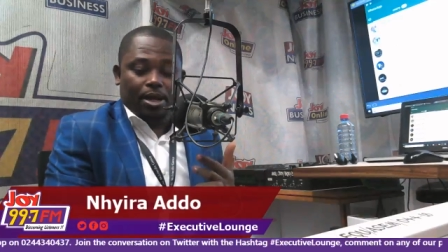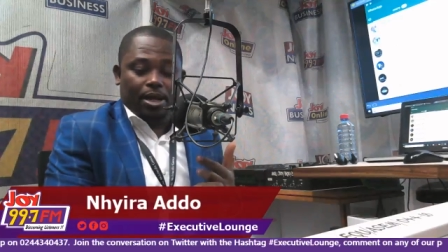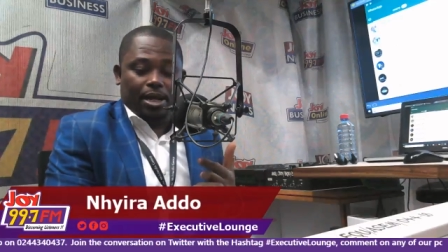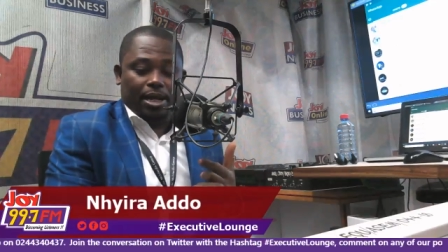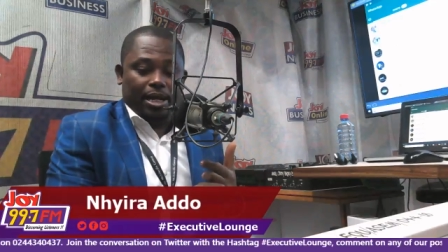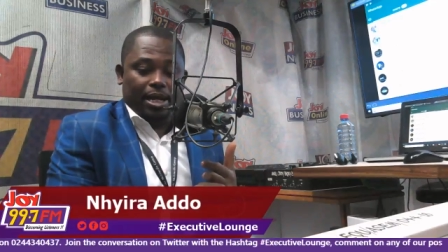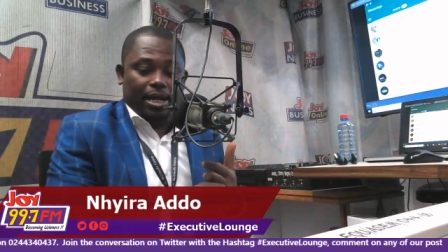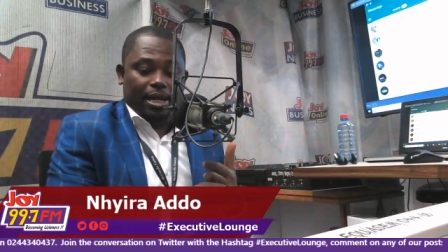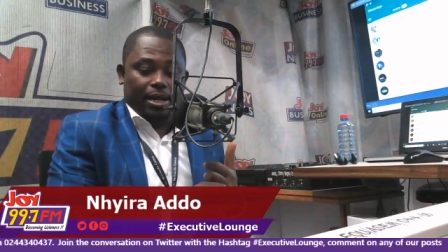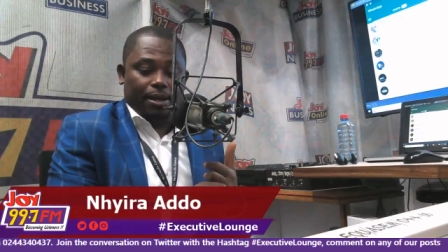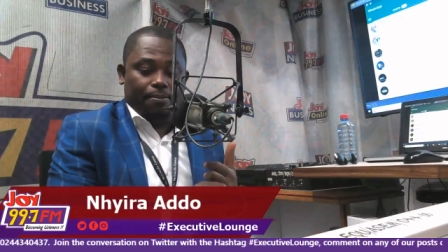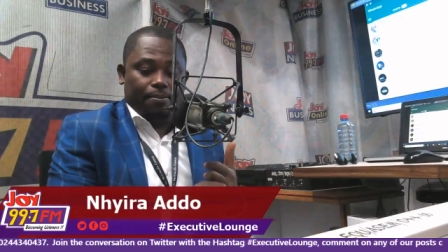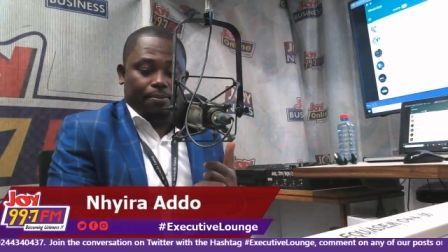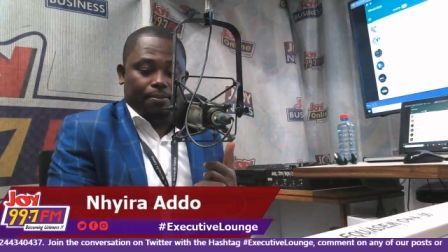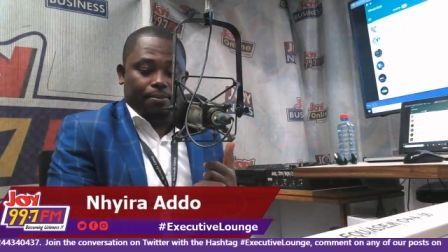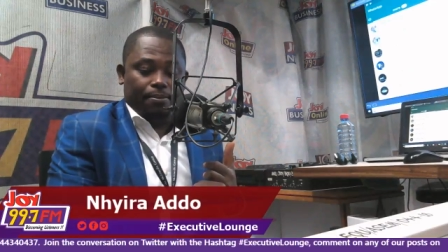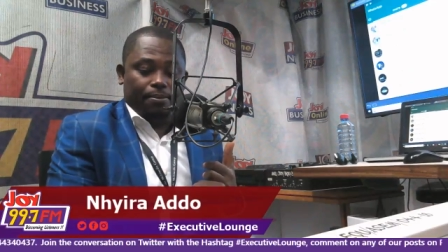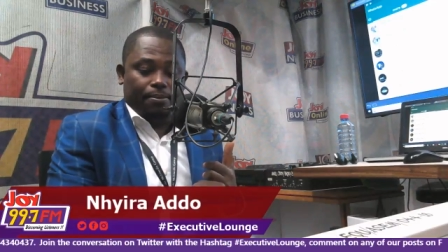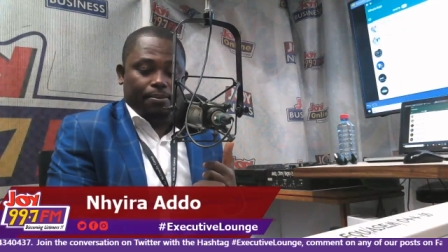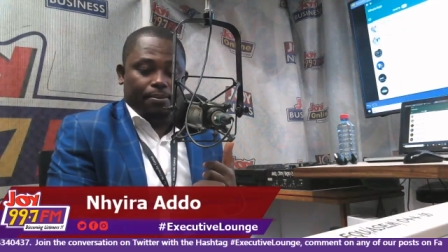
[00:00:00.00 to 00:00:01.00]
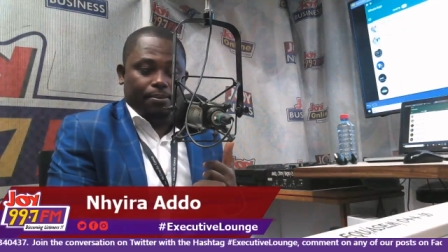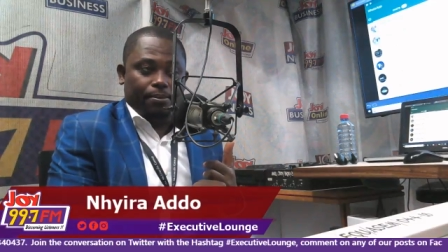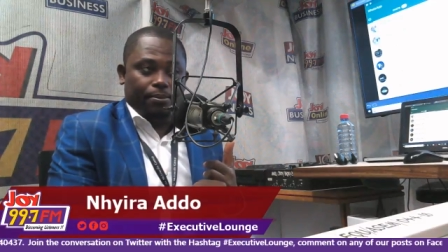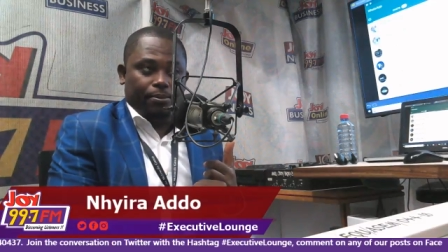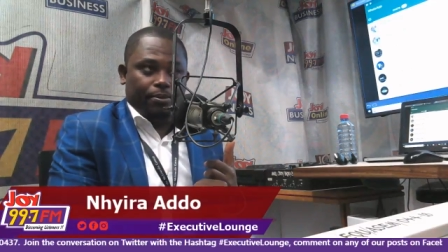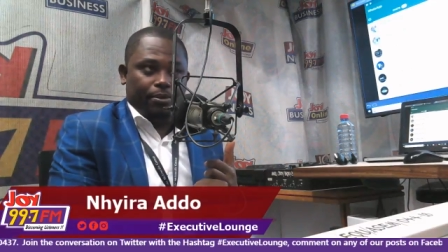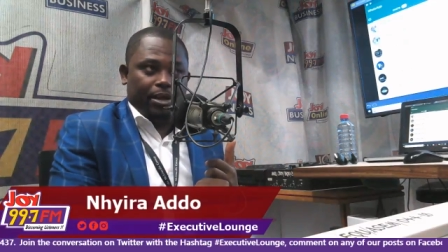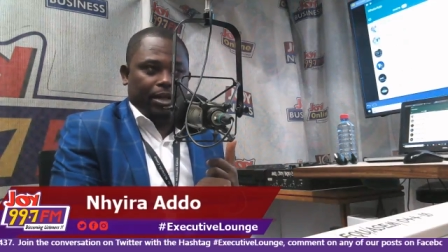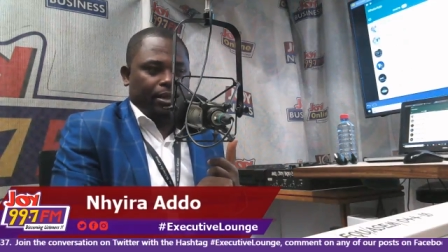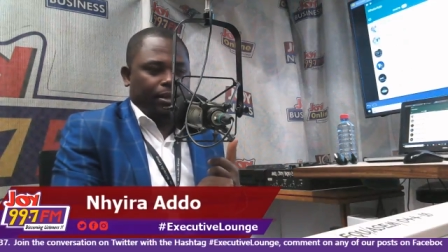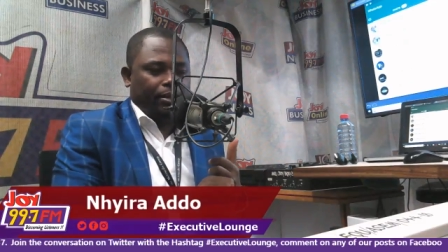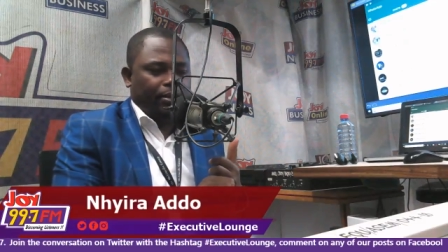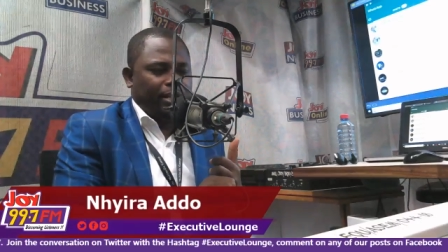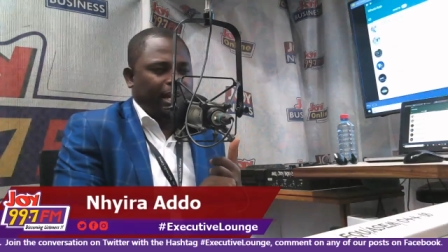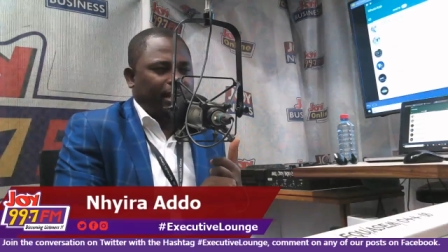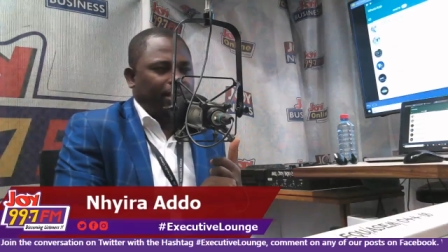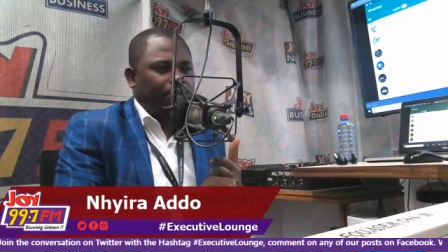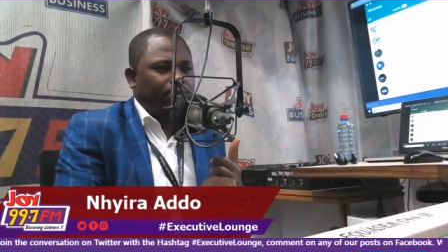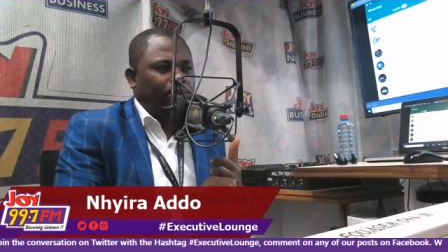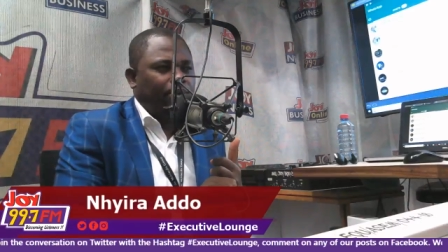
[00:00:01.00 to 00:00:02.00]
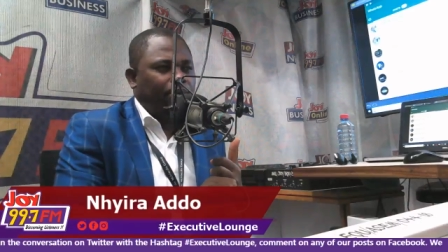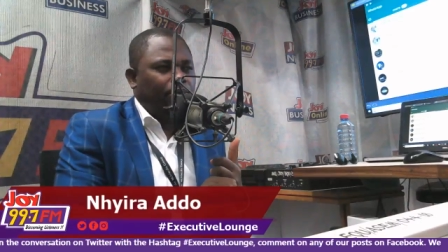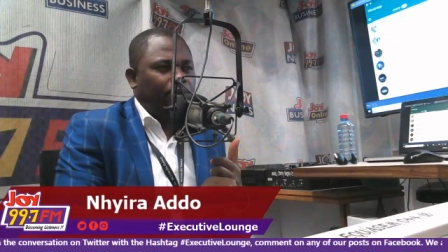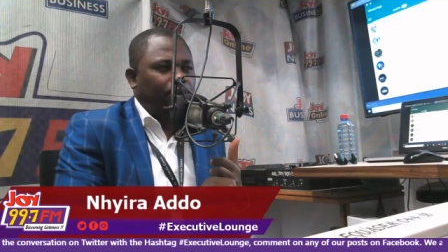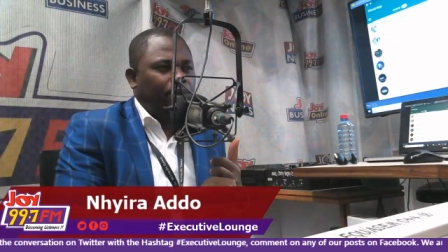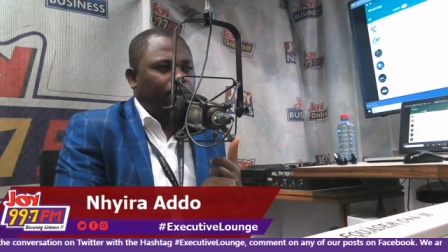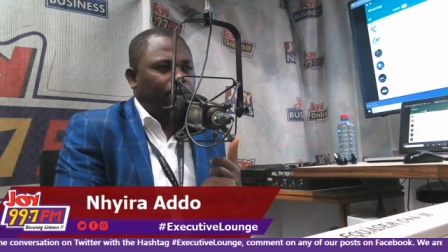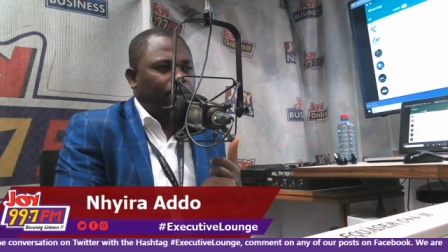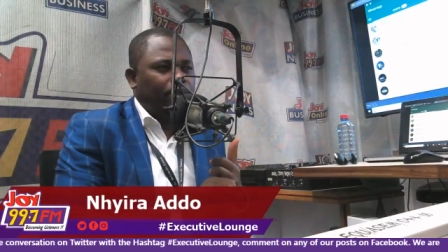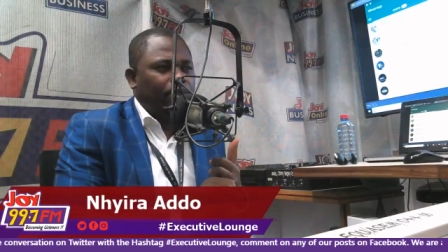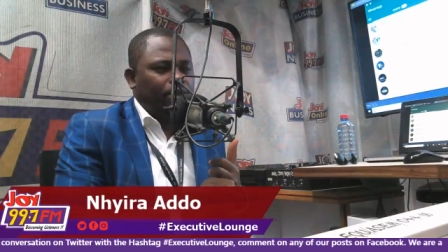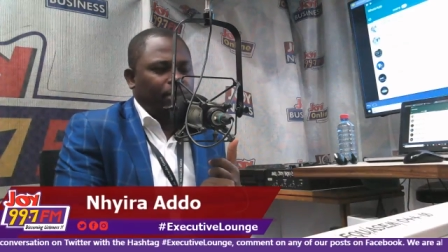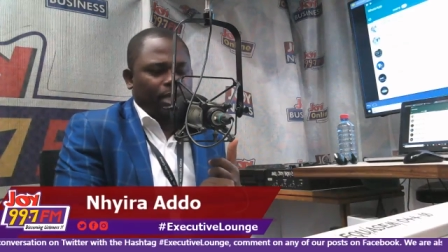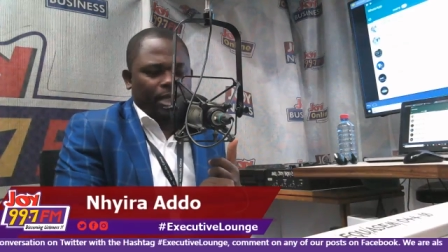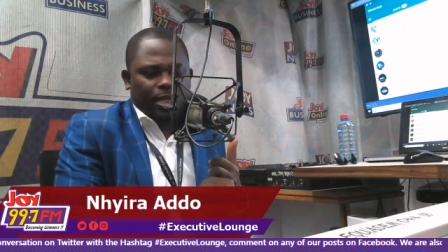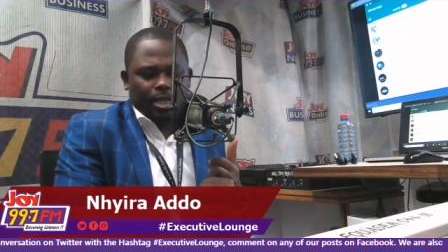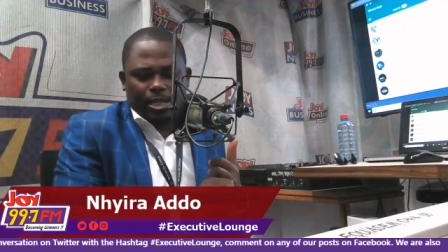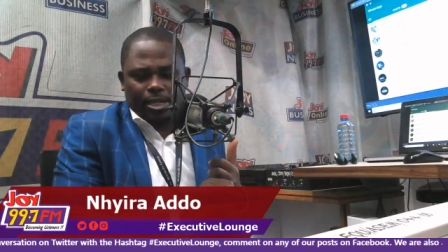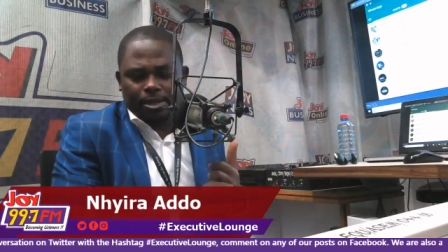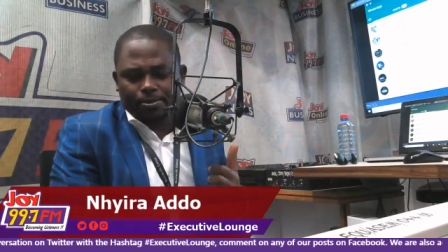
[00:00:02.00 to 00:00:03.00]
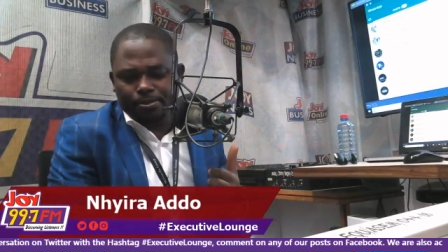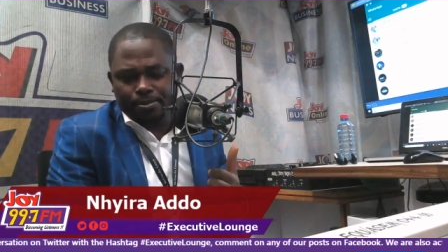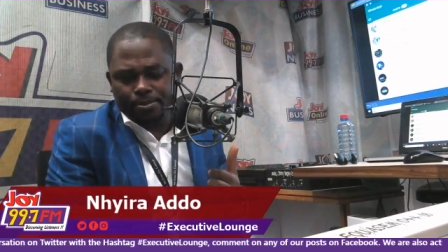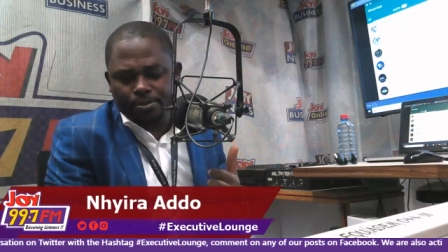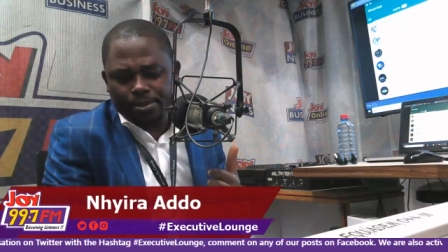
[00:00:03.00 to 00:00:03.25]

um, and the second one was um,